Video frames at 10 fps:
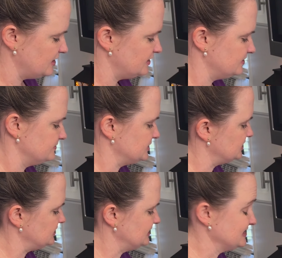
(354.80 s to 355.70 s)

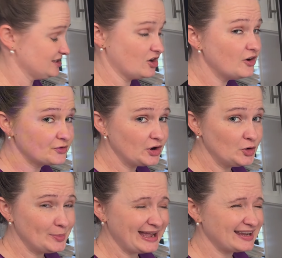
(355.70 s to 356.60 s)
It doesn't call for a
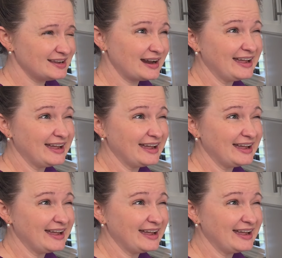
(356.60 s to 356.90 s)
whole packet.